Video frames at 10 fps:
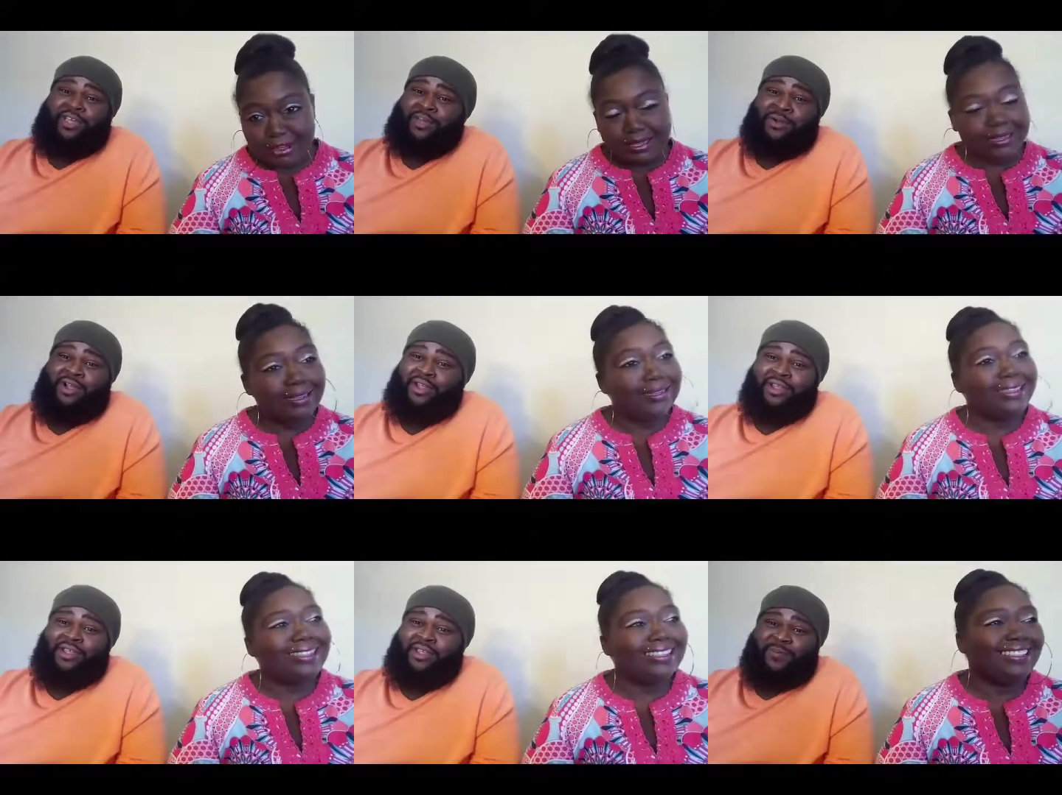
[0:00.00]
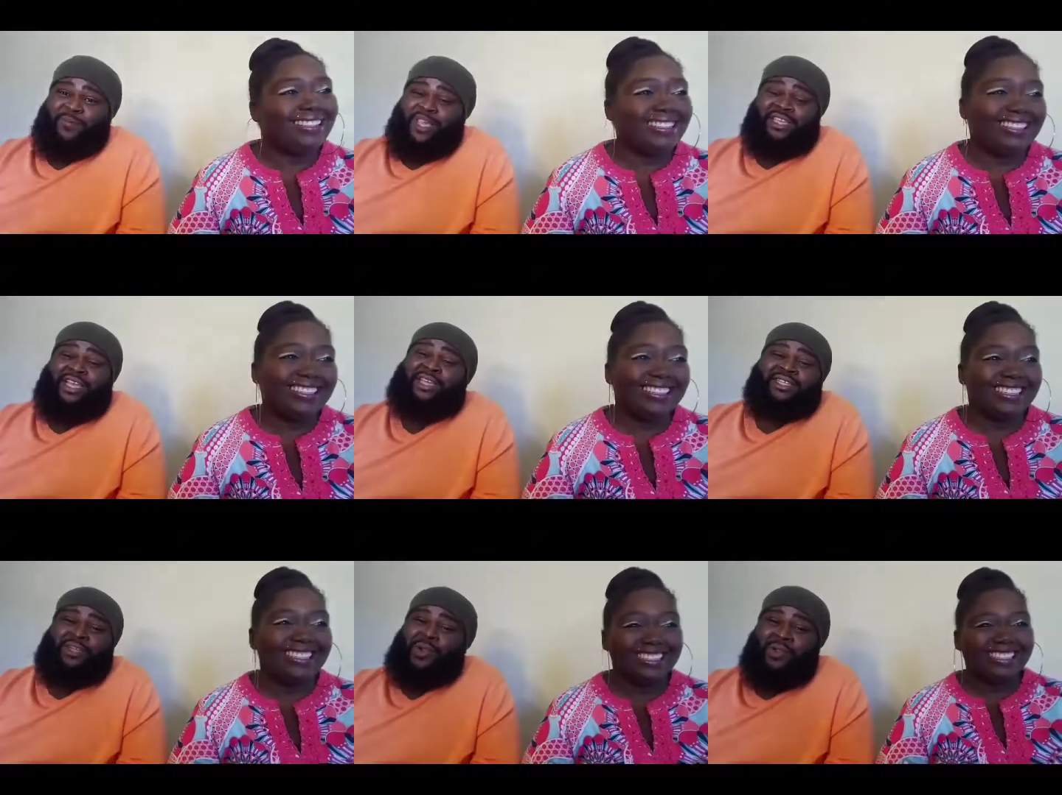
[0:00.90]
Speaker 1: it take us
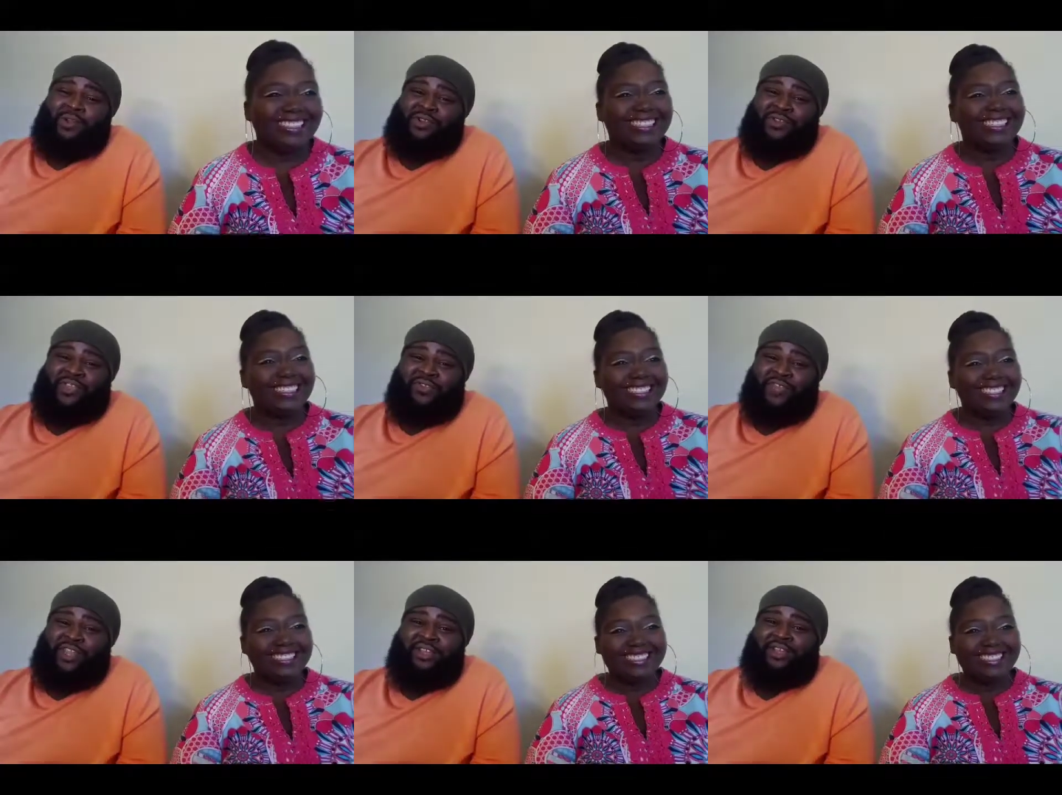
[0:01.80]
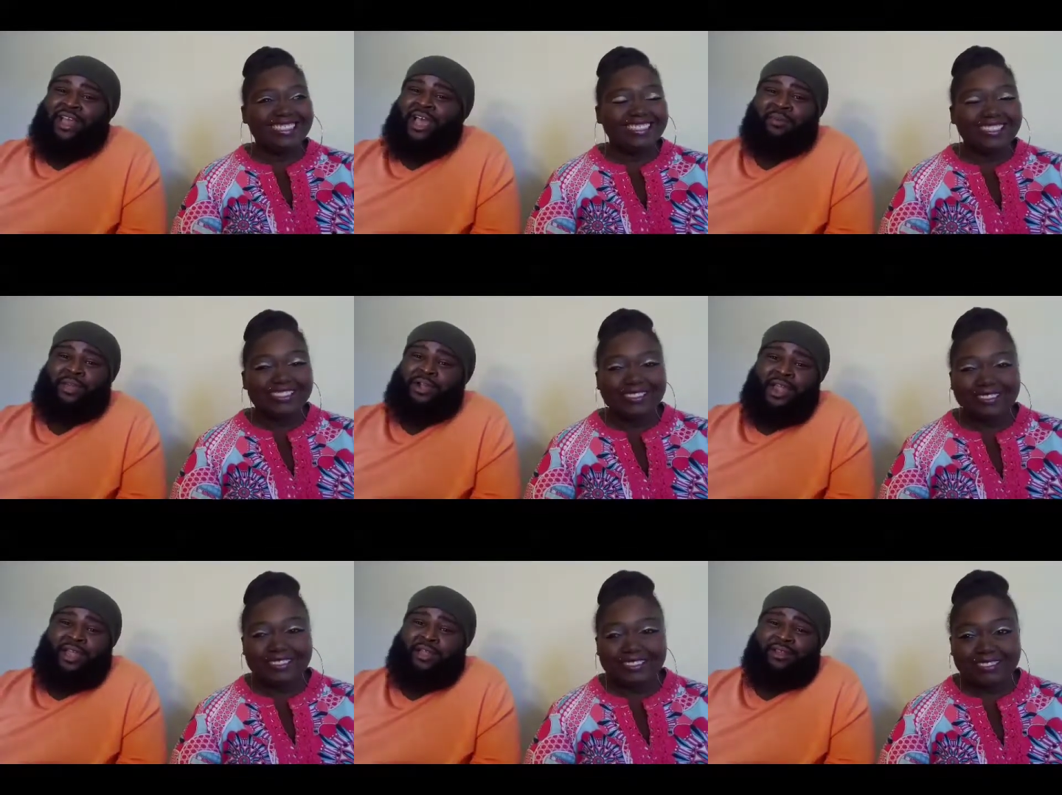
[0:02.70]
so long to do these videos that I be
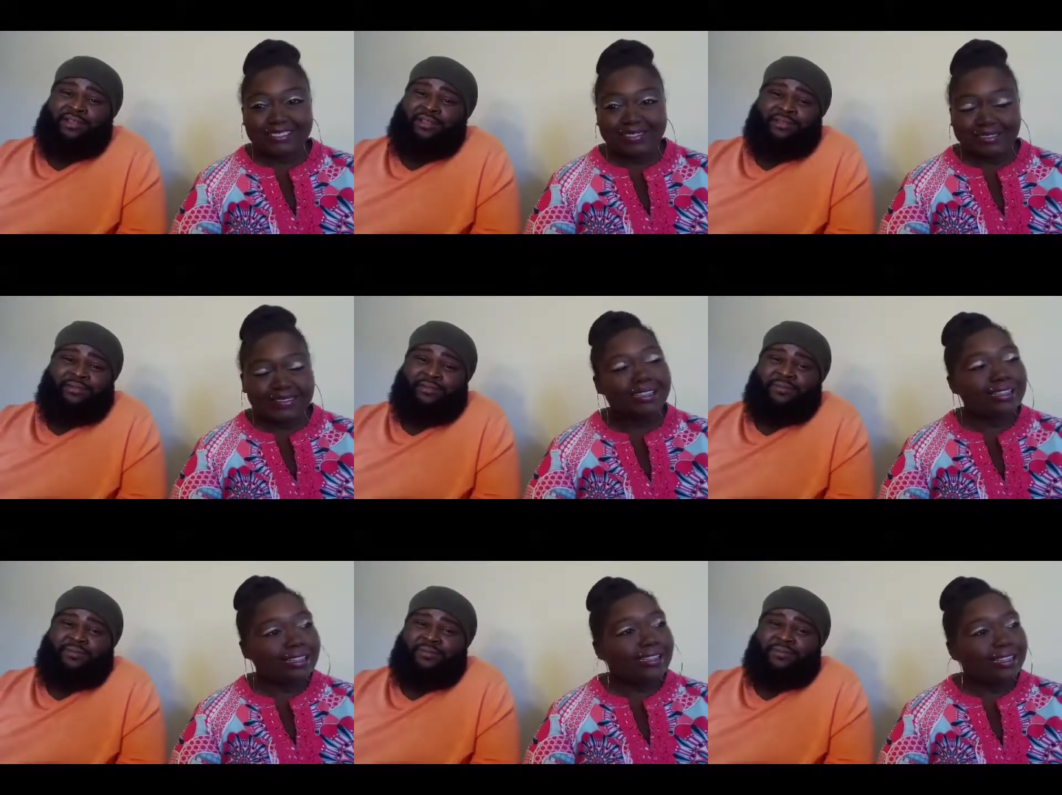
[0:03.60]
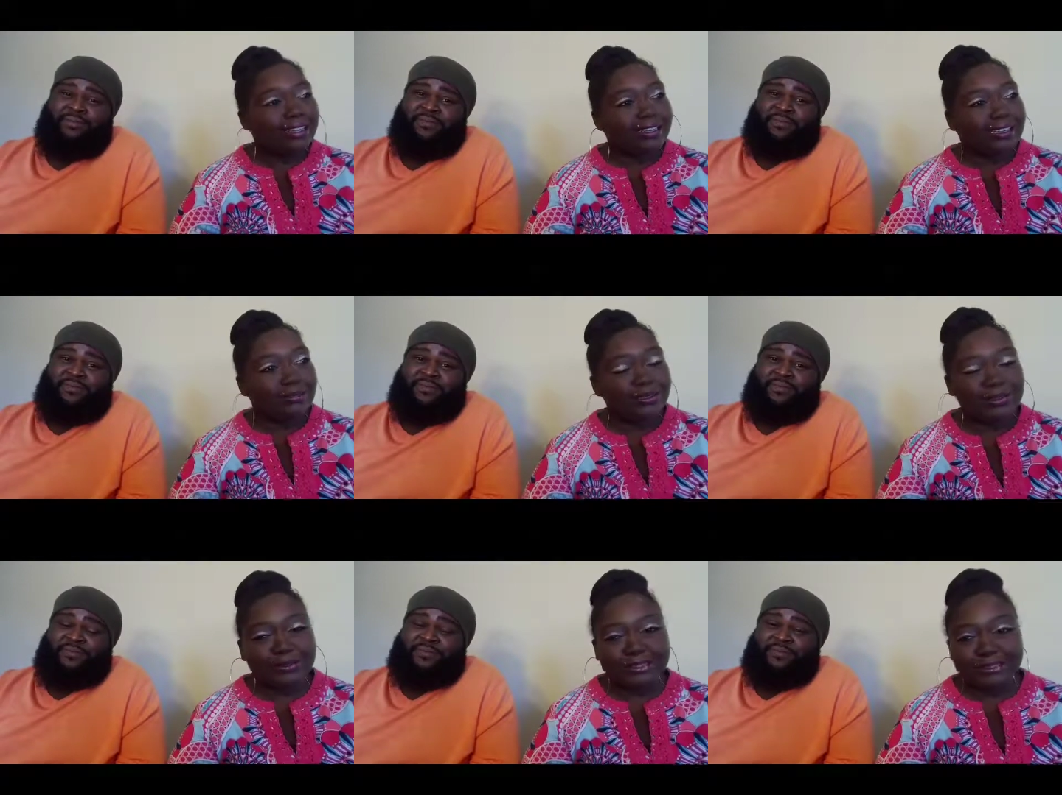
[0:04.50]
cracking. That is
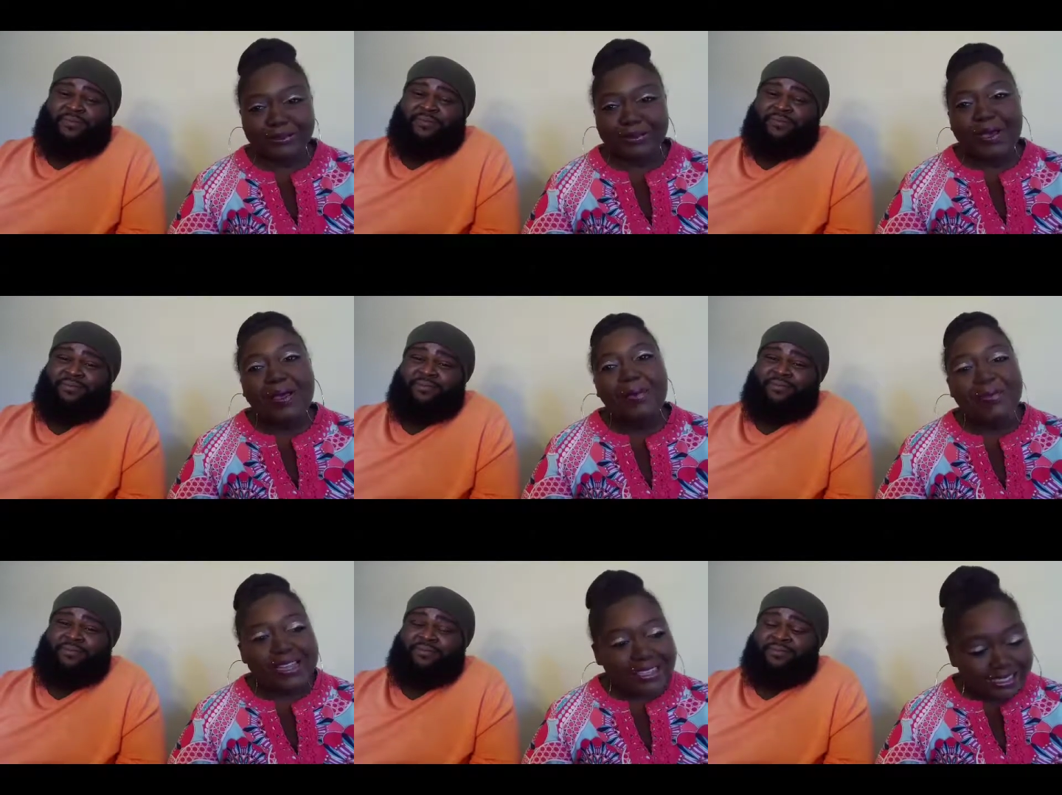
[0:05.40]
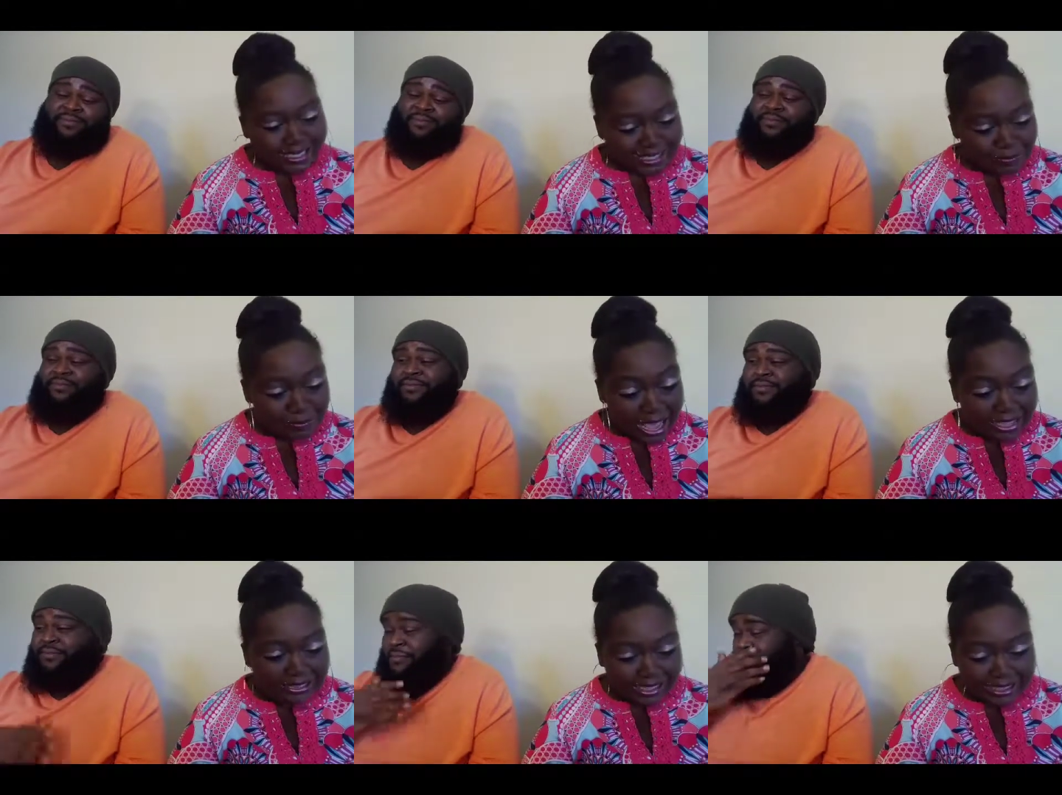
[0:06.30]
Speaker 2: absolutely true. But
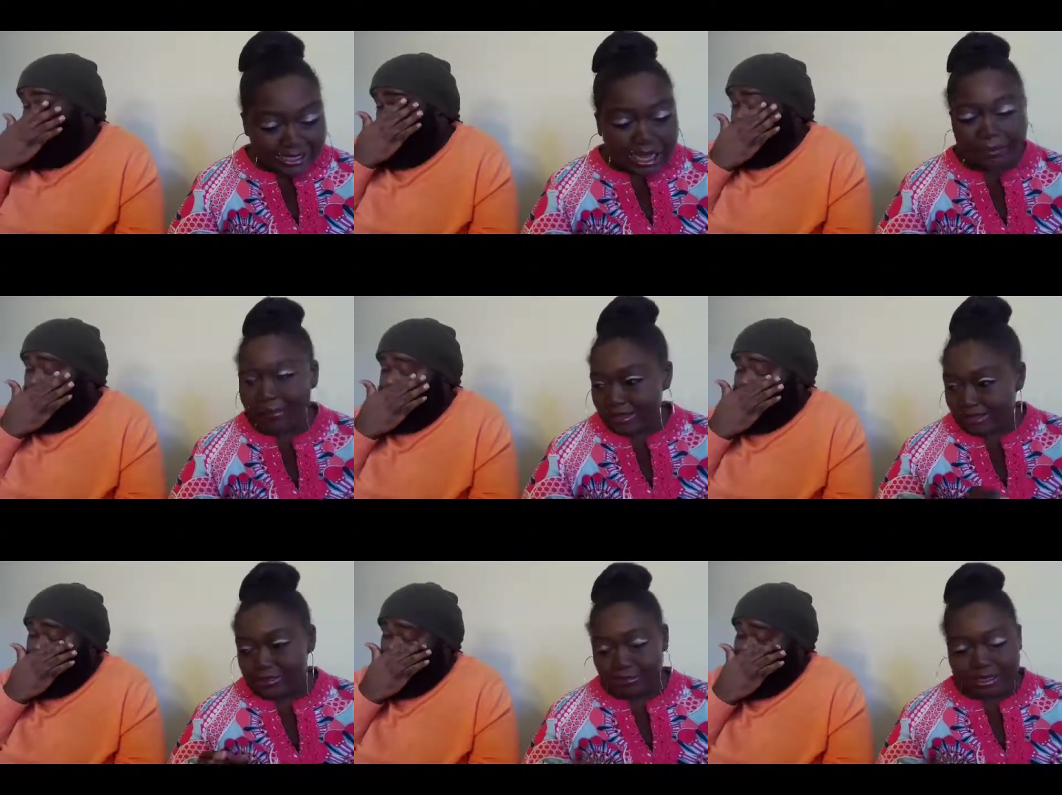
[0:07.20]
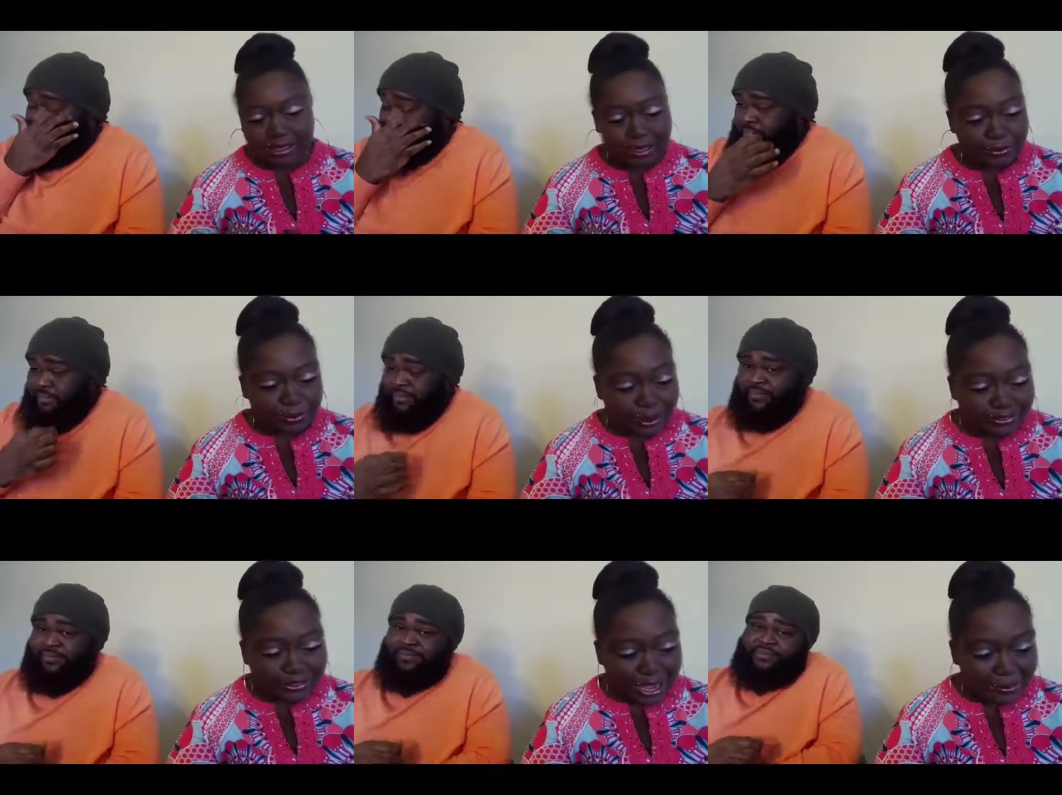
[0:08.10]
back to the topic, because once again we're
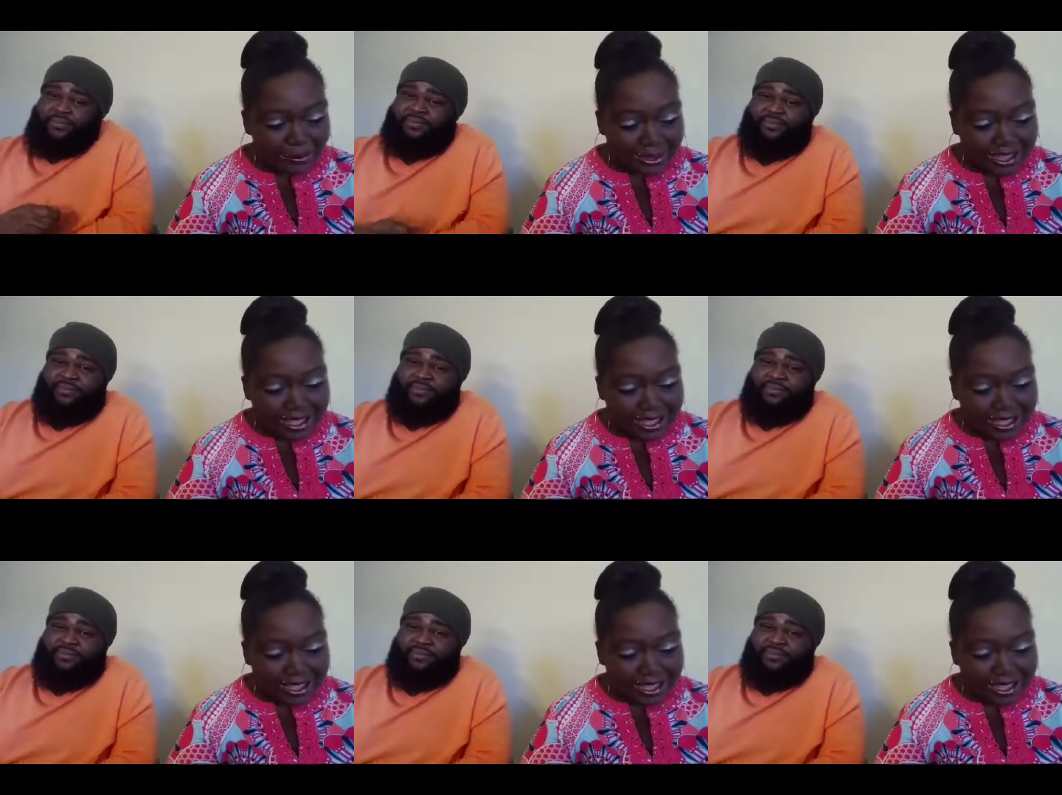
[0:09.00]
off topic.